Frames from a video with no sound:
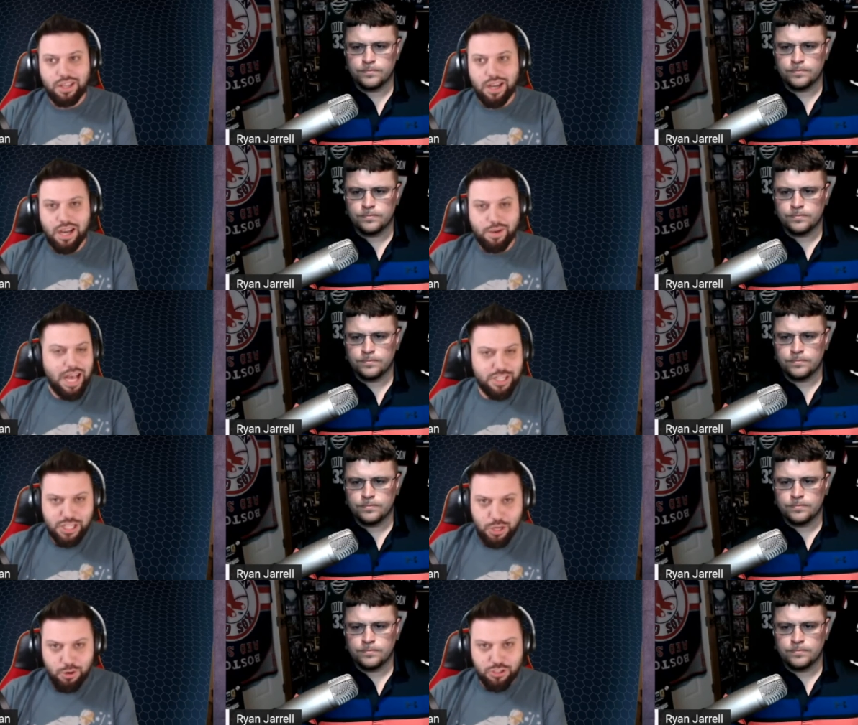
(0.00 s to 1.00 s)
Speaker 1: Uh, Ashley
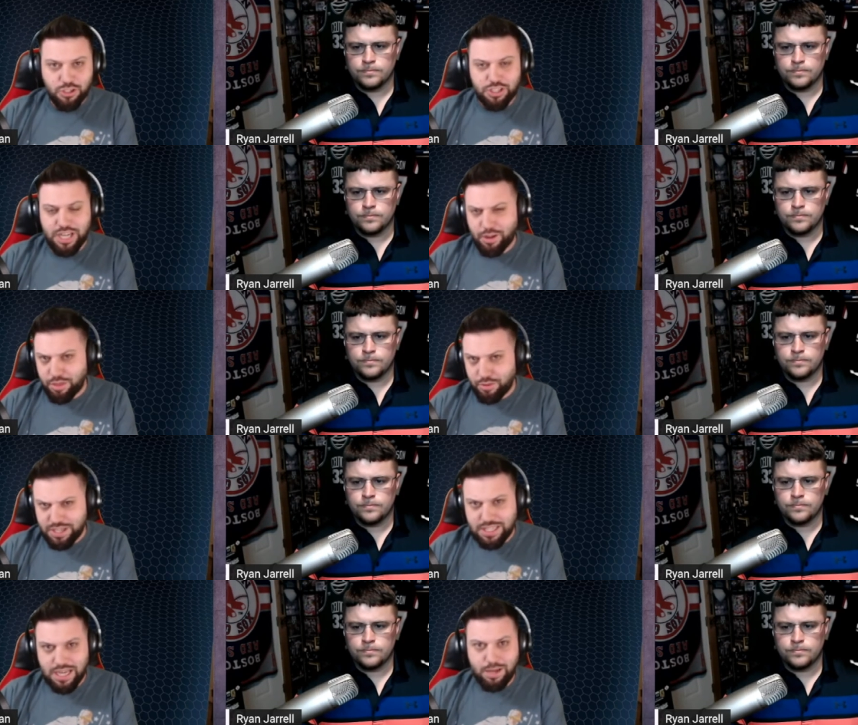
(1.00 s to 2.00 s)
Yoder took her down
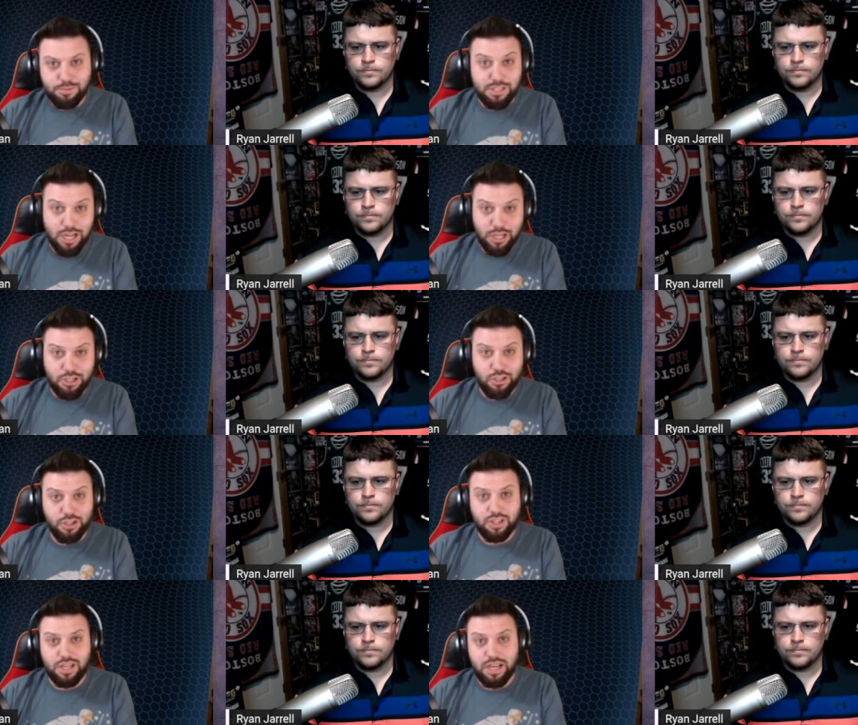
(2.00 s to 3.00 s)
three times, not
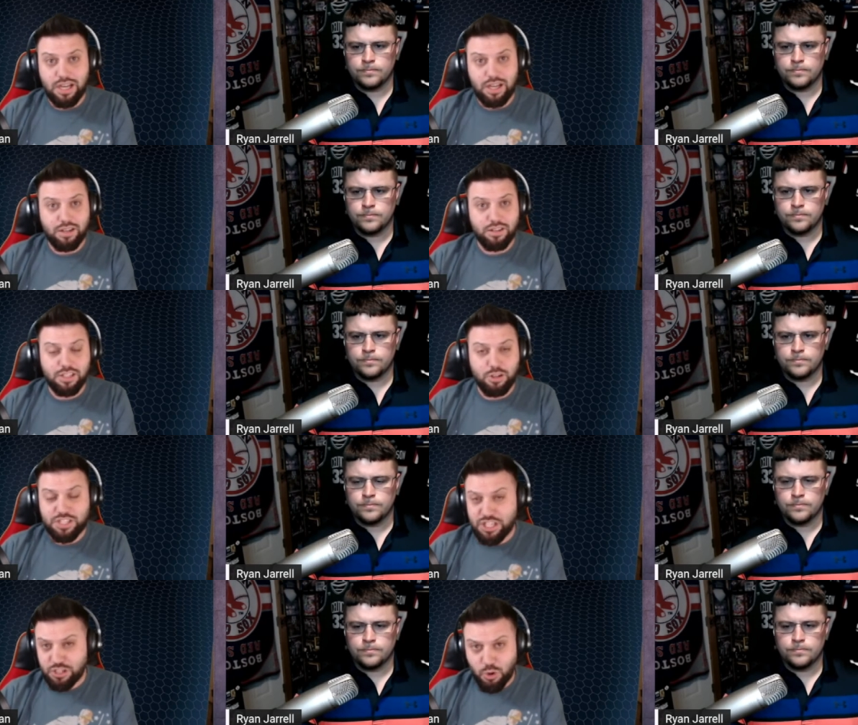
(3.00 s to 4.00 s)
good. Uh, you know,
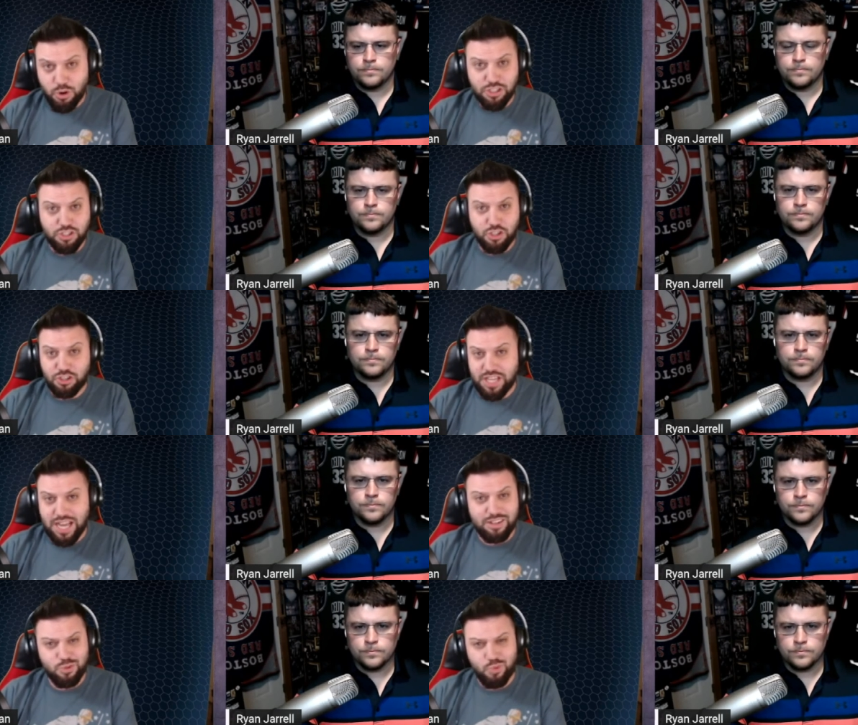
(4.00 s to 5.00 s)
Tecia Torres took her
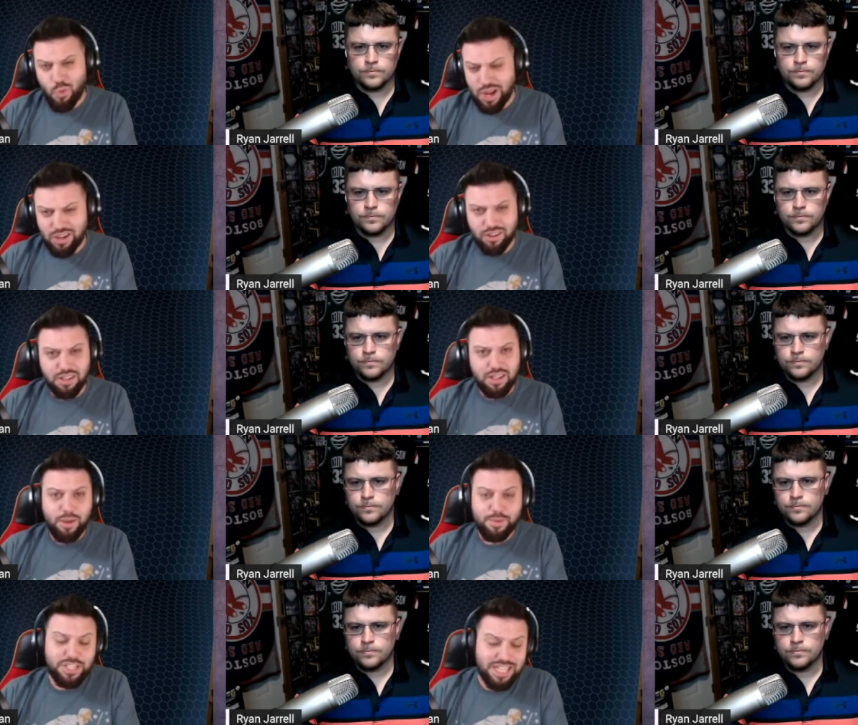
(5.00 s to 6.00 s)
down as well. I
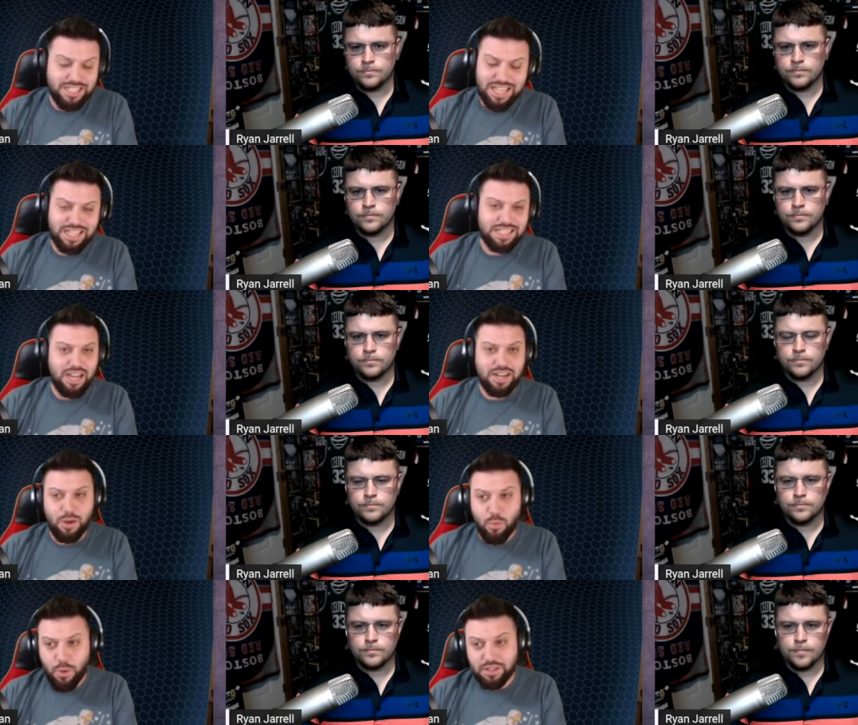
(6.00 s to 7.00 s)
mean, she gets taken down
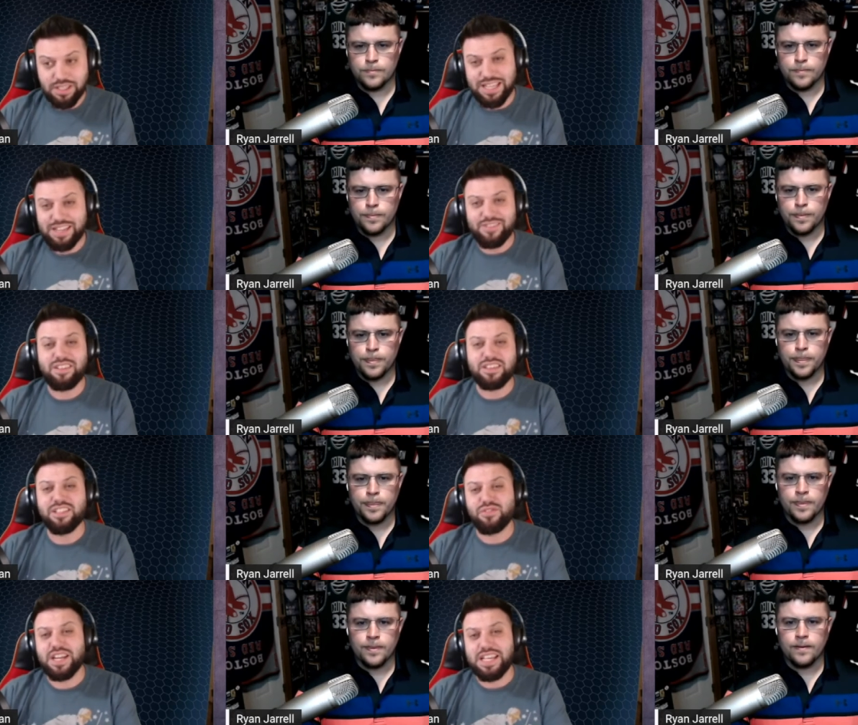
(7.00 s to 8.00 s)
at will. And even if
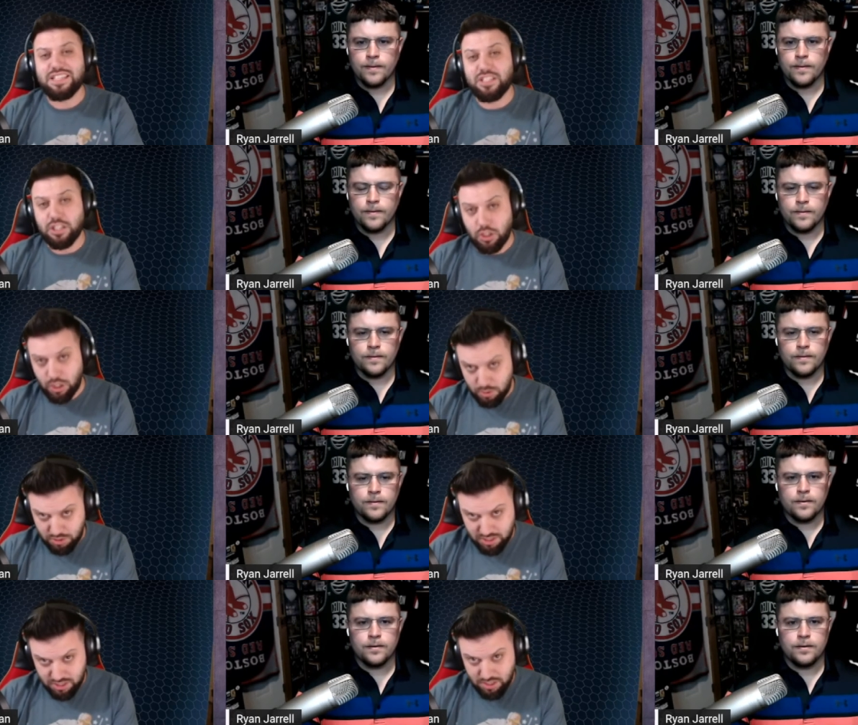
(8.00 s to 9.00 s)
this fight is
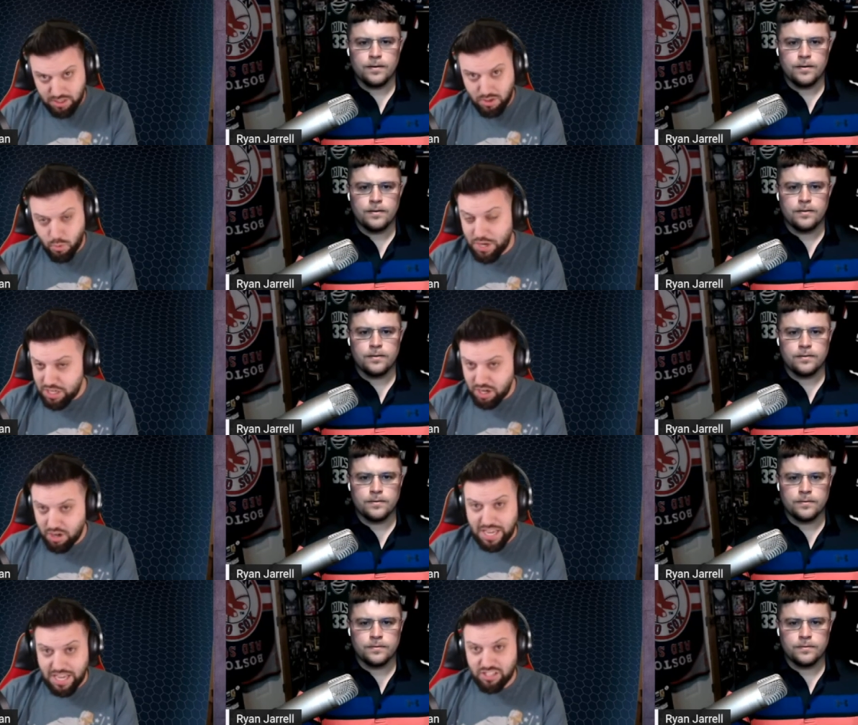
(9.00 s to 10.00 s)
close, we know
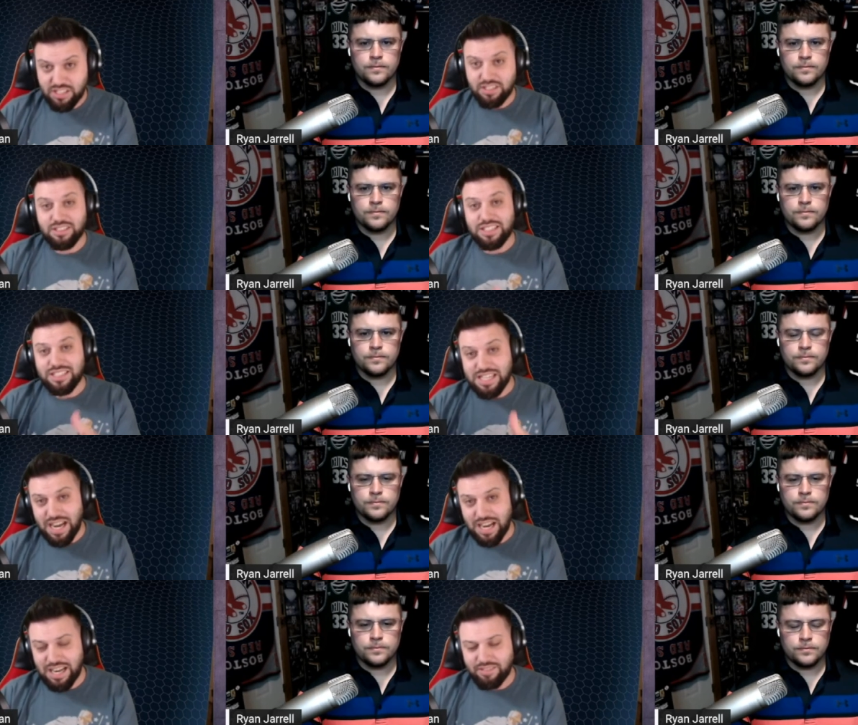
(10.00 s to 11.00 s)
that Angela Hill does
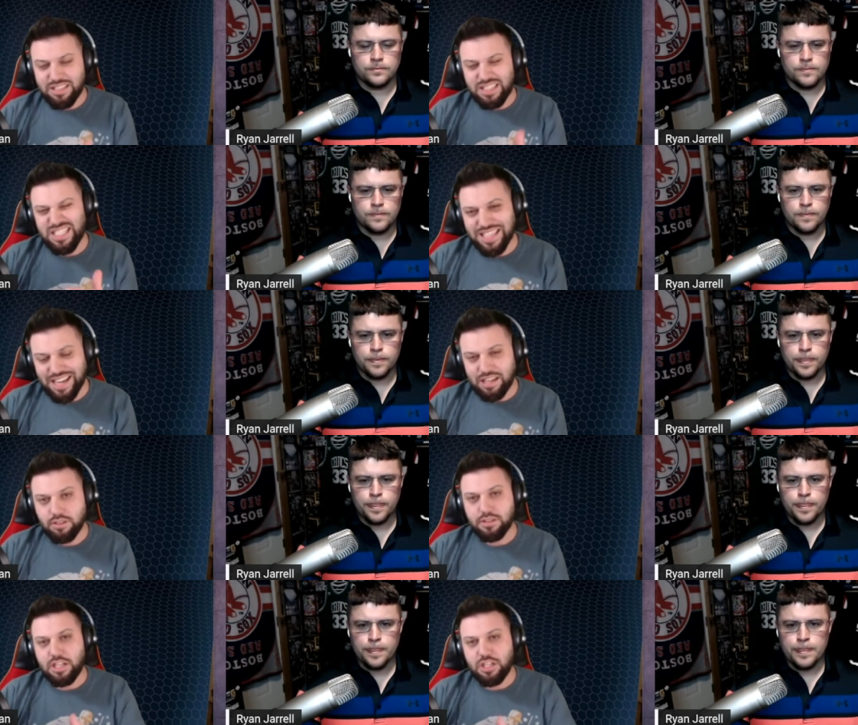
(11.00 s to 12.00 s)
not have the
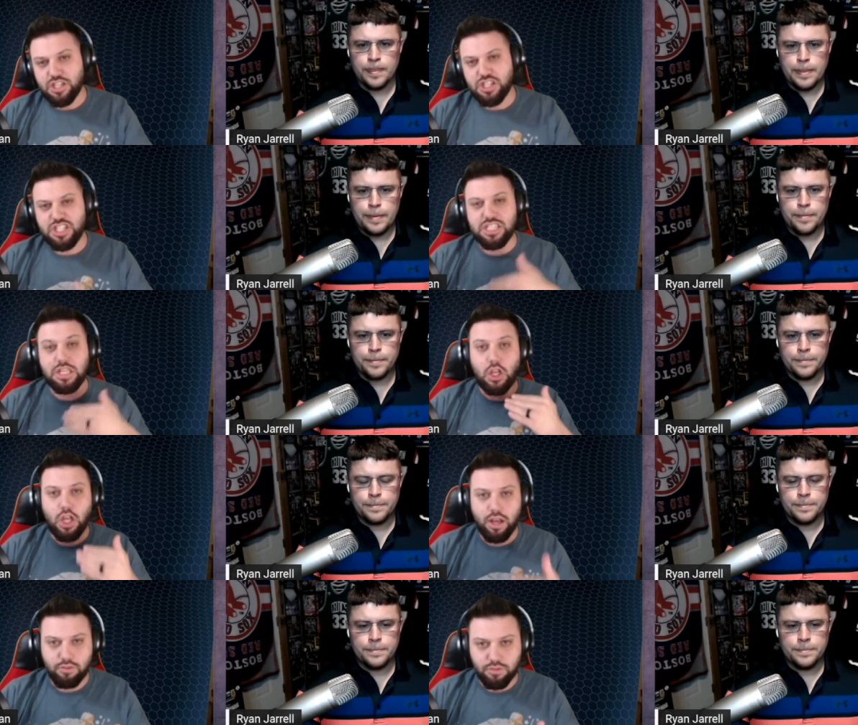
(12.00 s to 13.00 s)
style that judges
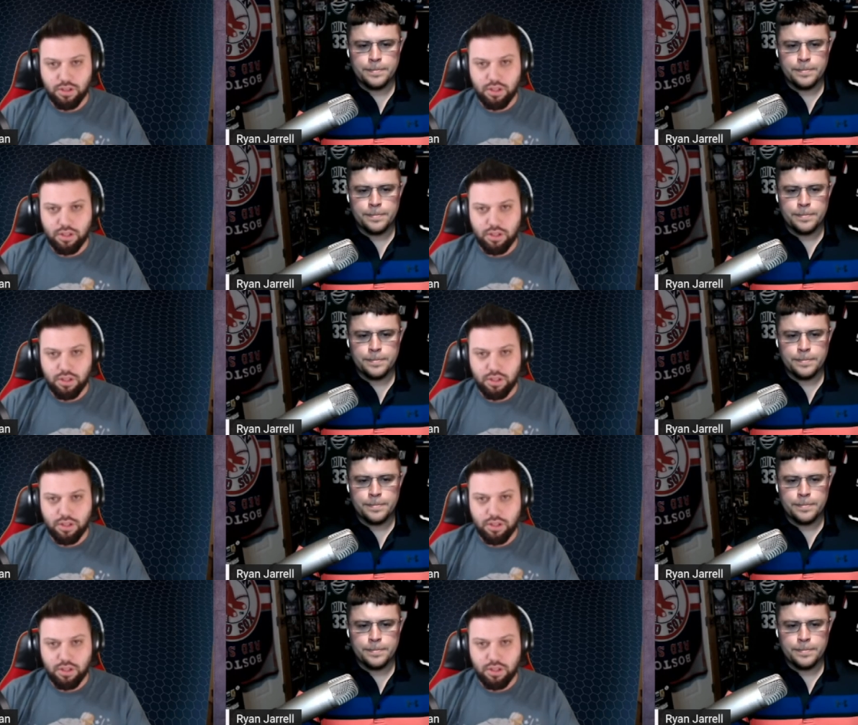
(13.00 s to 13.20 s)
love.